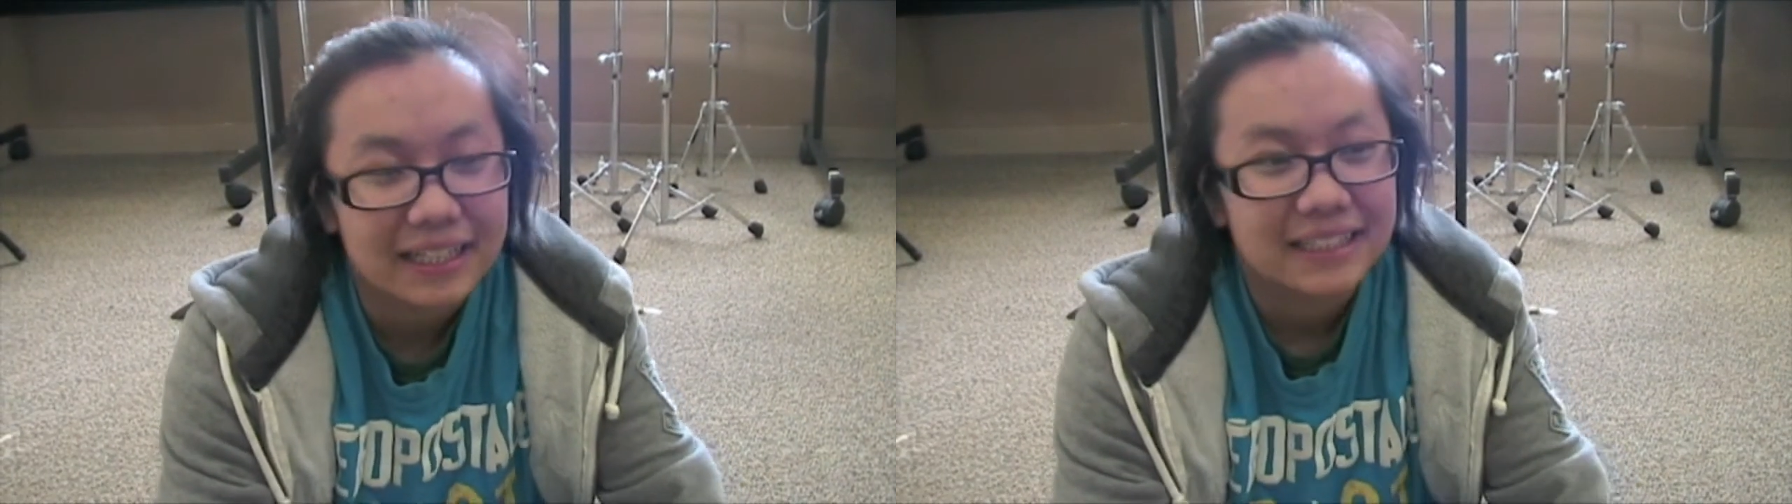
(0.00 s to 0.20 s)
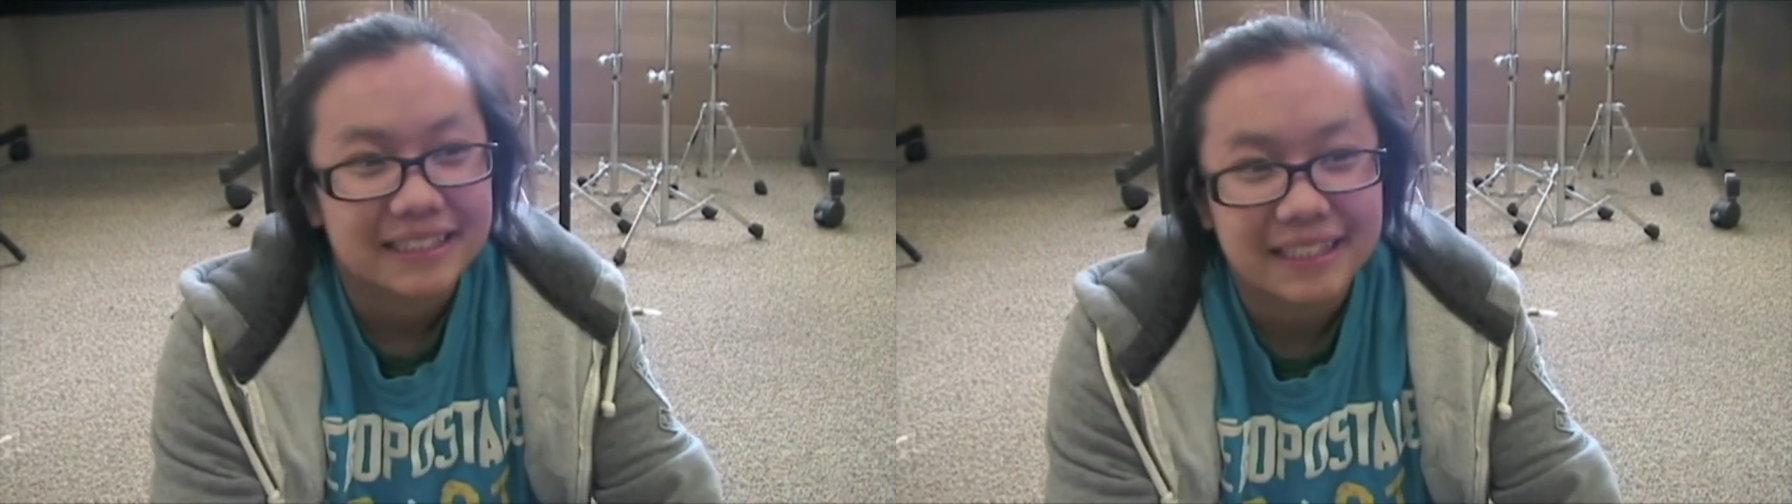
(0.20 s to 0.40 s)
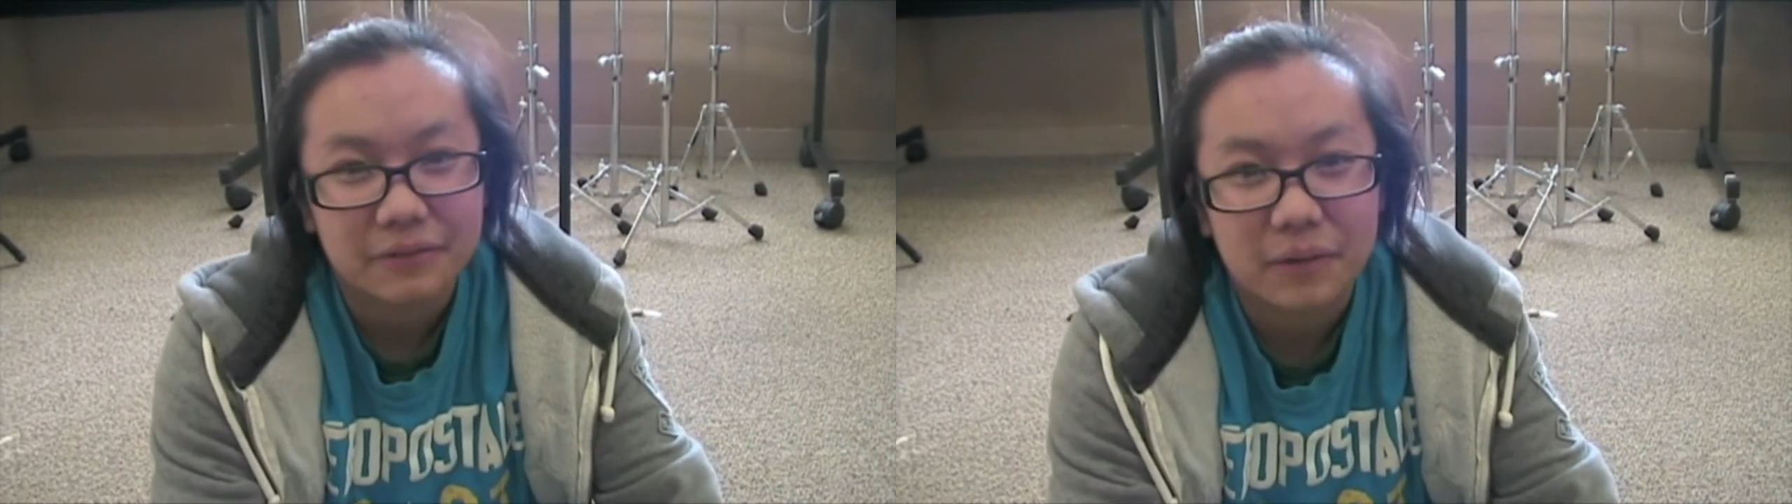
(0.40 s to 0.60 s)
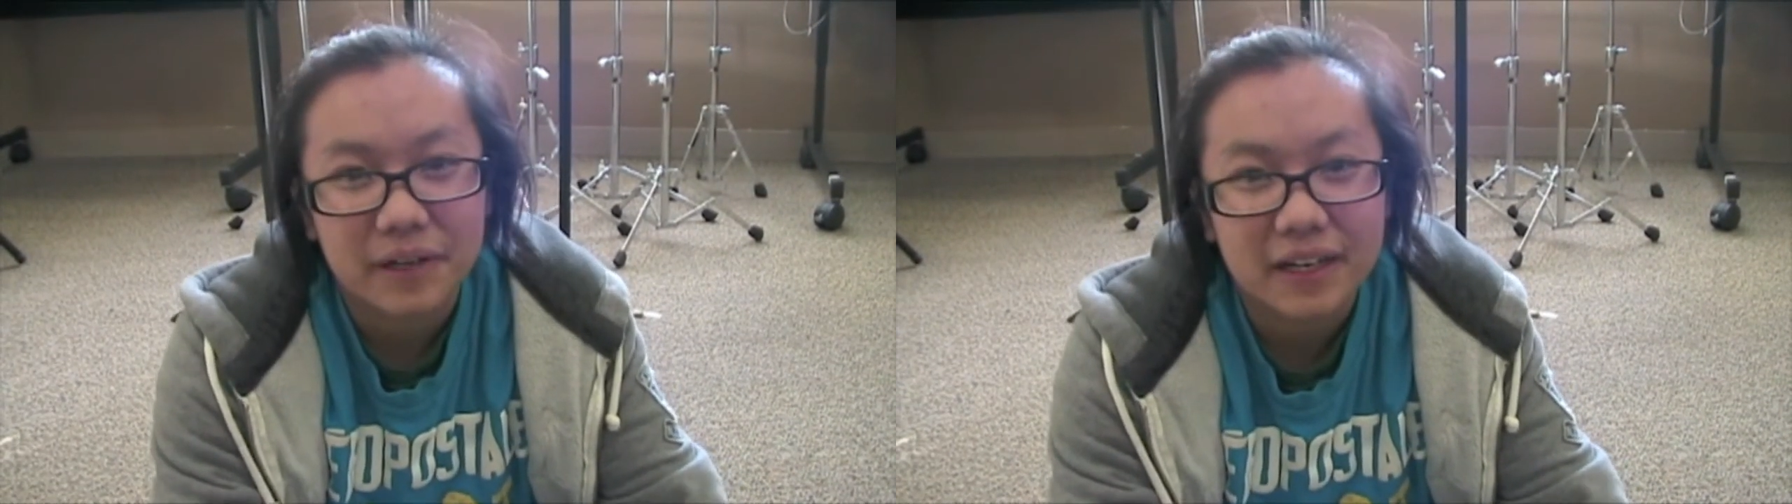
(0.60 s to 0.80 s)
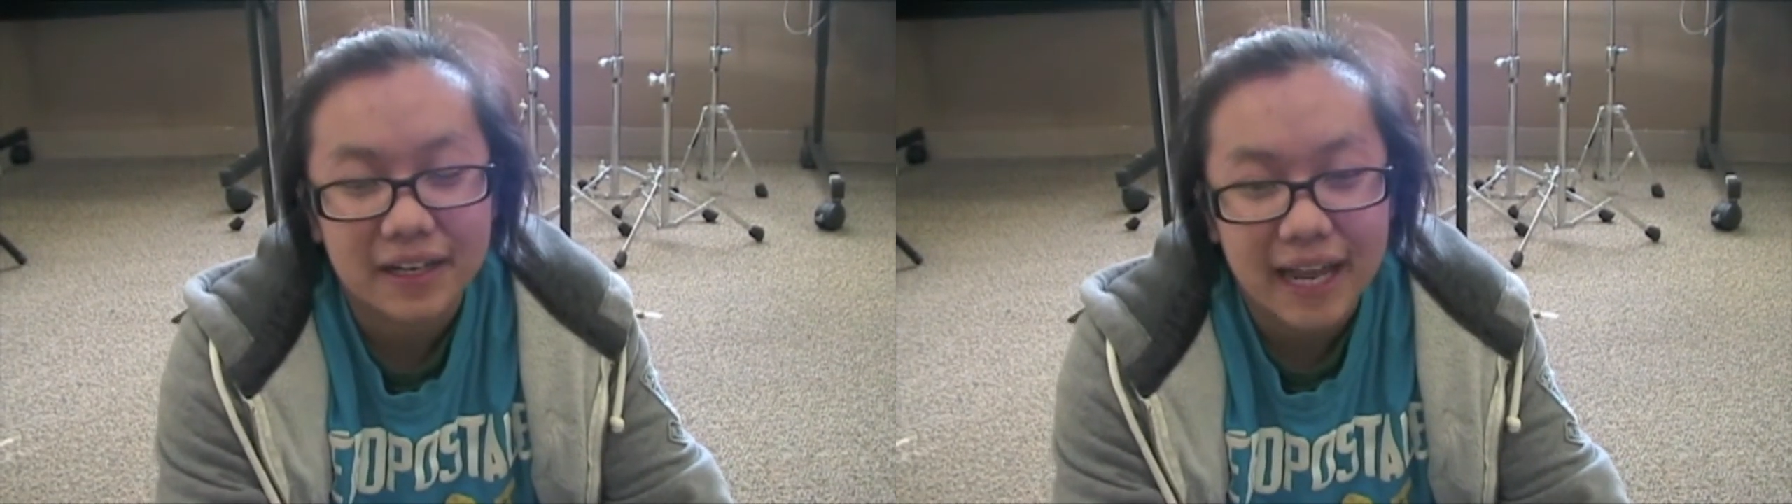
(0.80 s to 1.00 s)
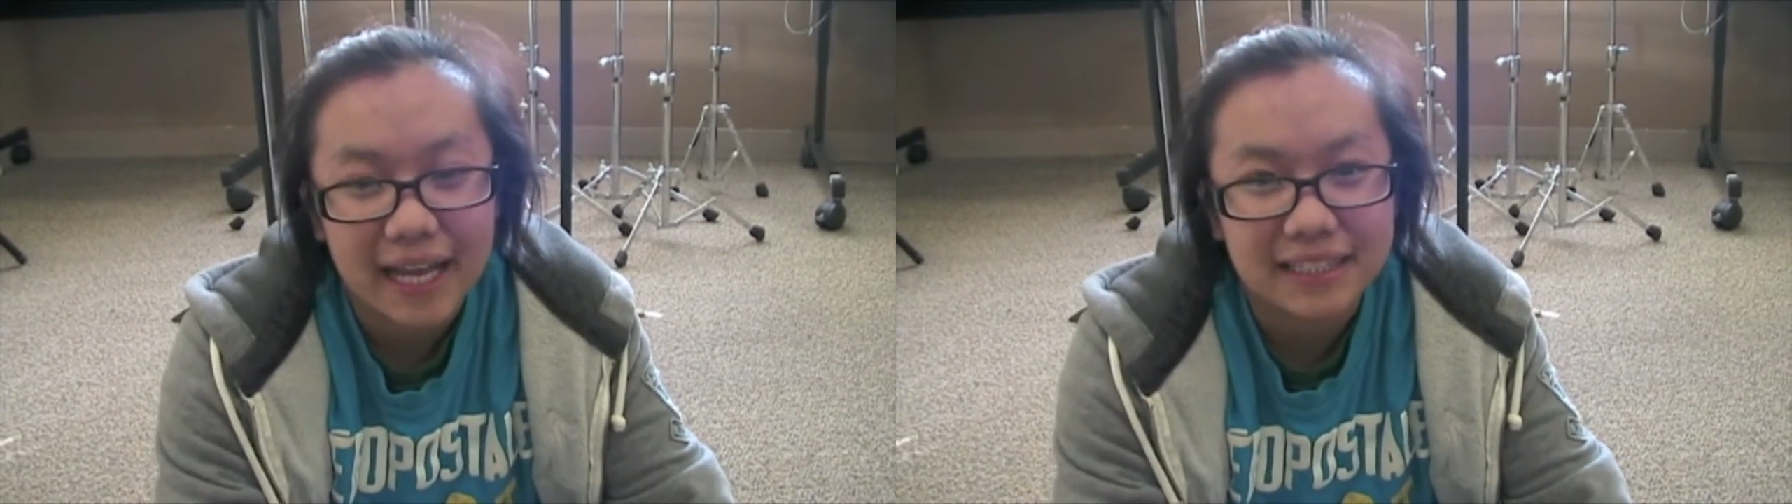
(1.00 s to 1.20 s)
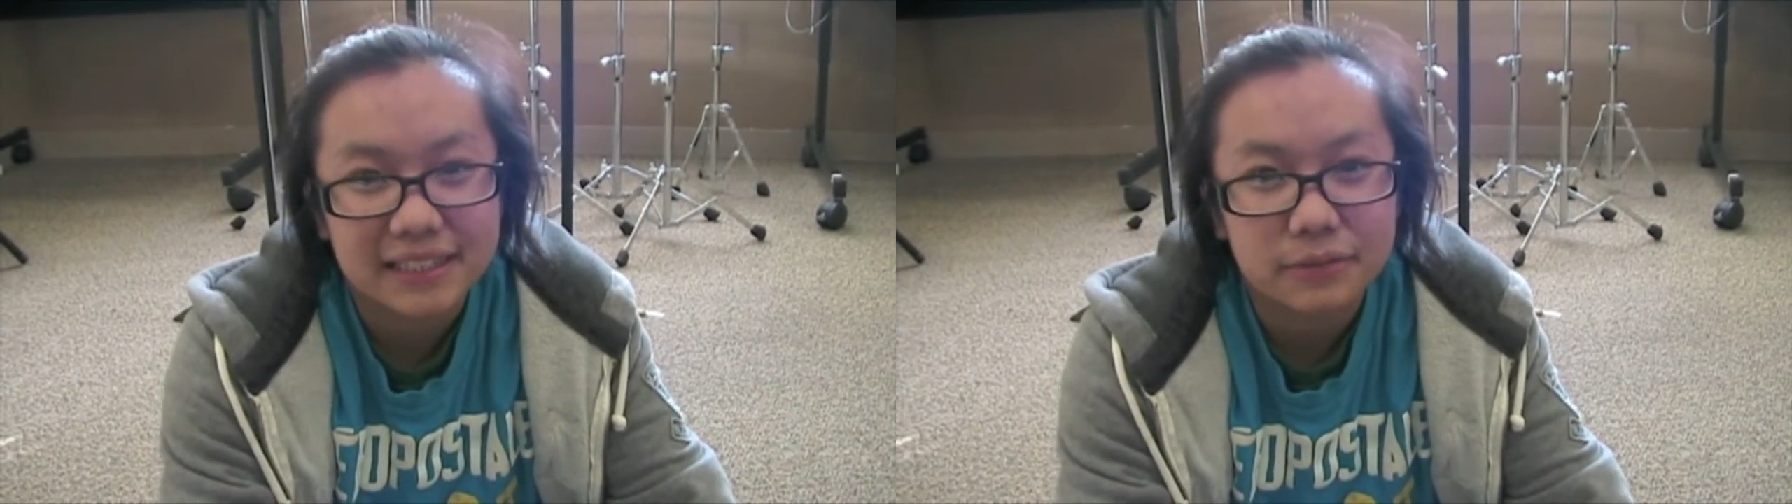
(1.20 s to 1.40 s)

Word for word: see what we're good at and see